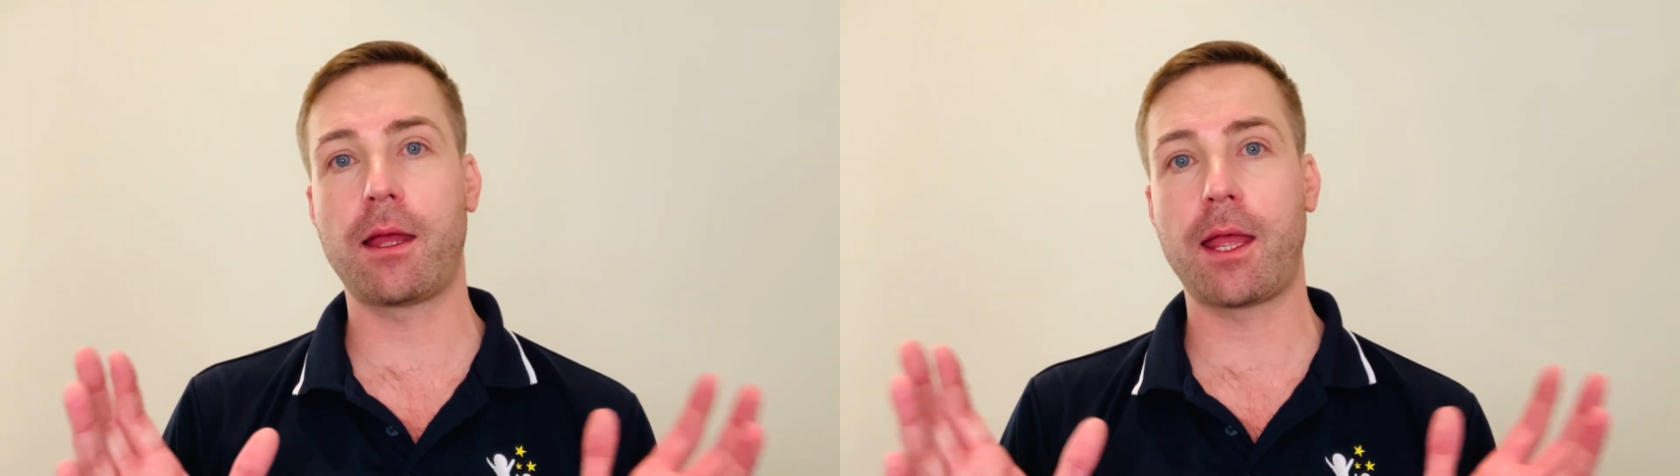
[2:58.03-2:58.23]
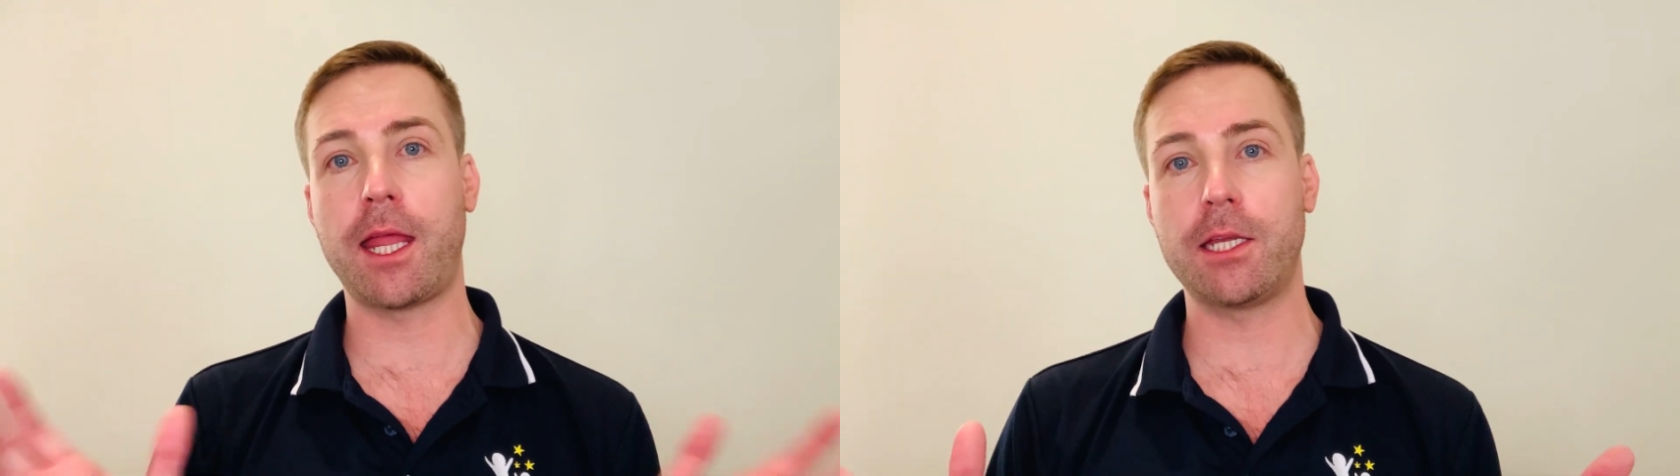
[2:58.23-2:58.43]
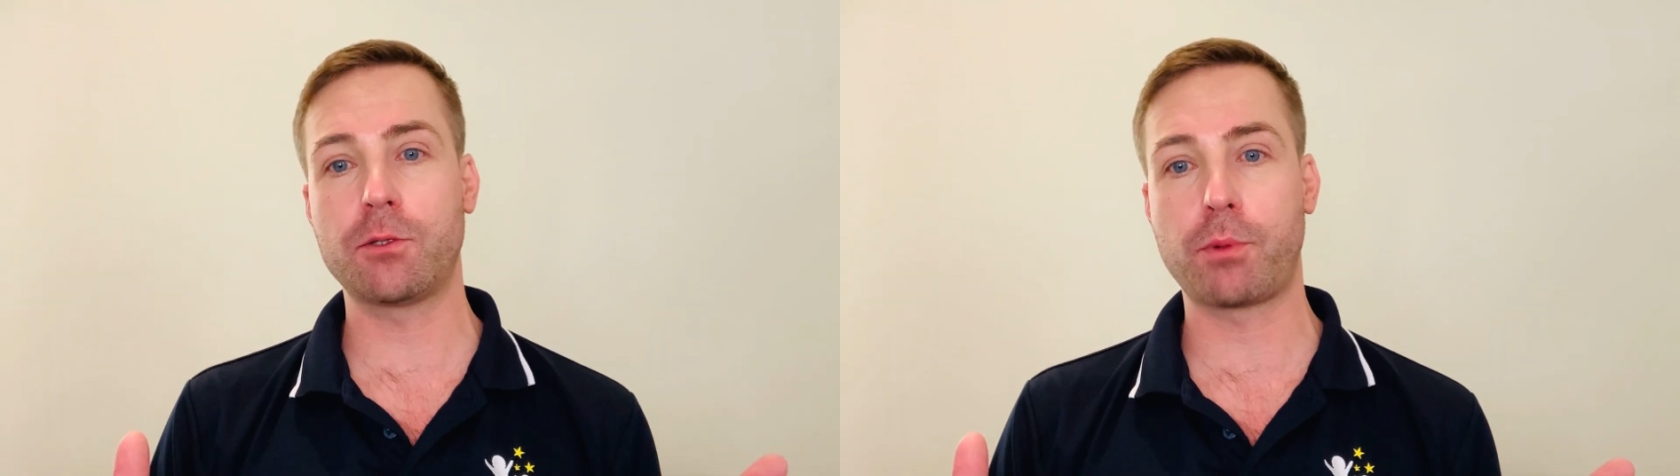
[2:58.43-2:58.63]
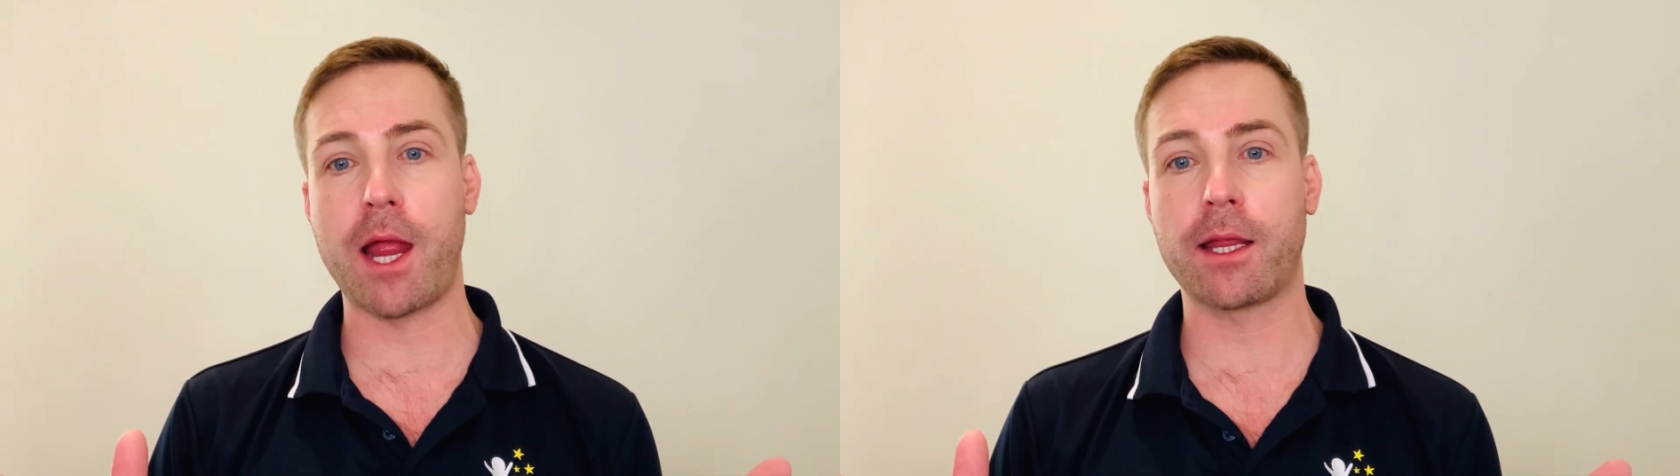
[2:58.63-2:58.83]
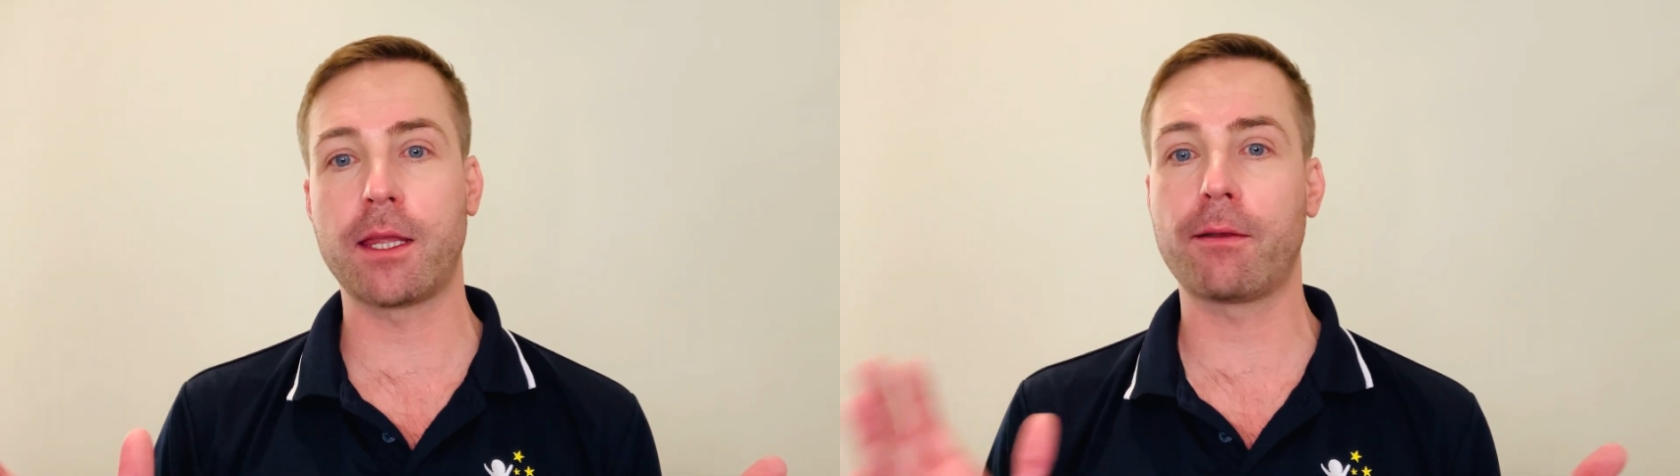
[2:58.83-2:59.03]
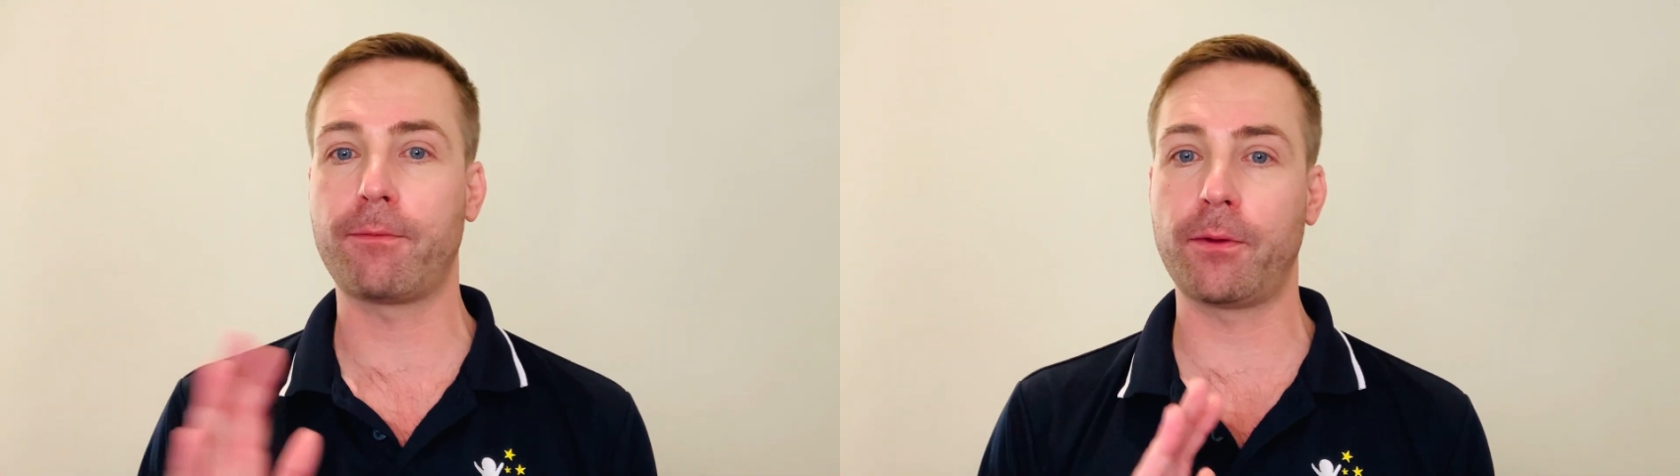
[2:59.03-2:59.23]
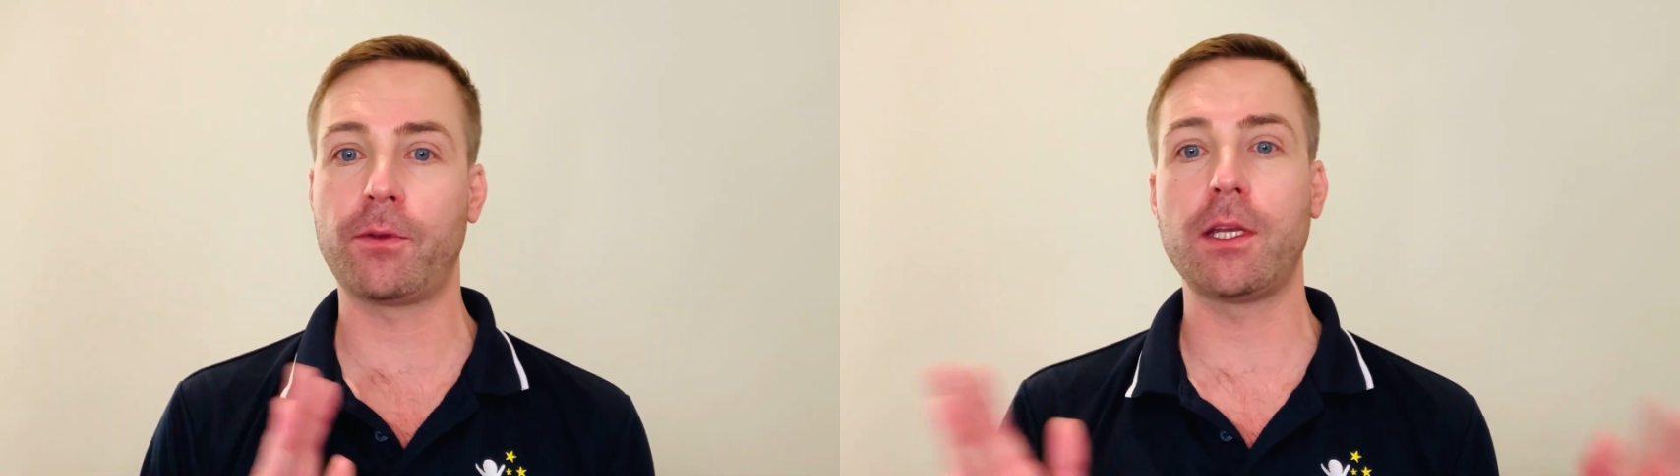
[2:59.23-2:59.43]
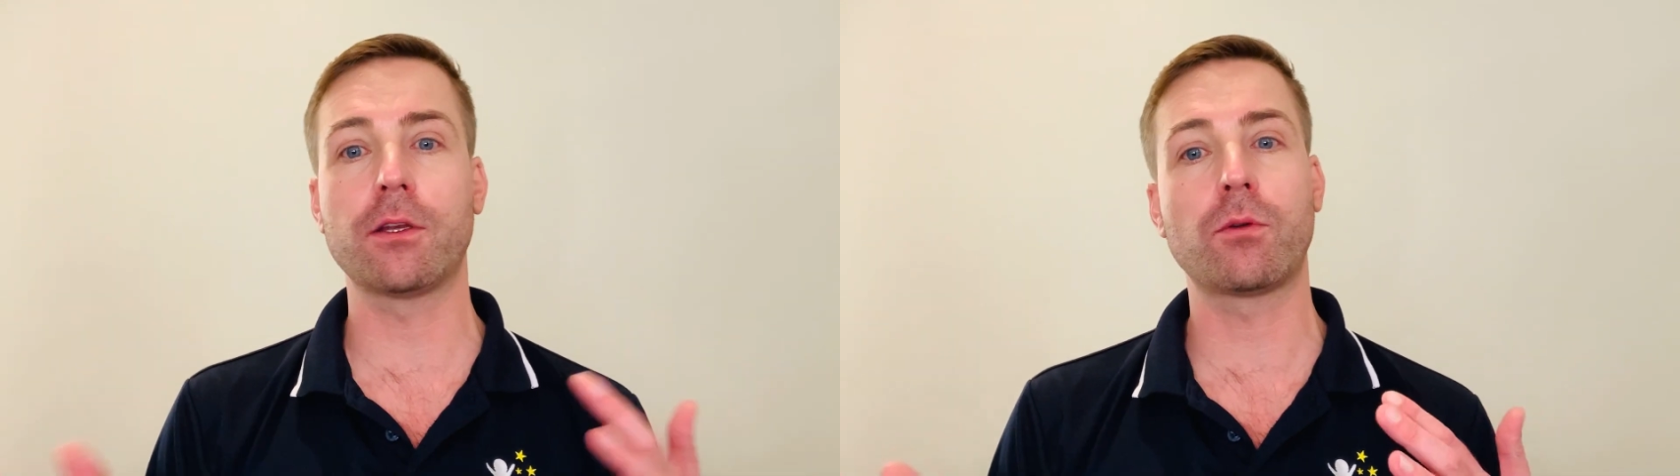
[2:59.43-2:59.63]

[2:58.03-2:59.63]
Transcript: age bracket, 15 to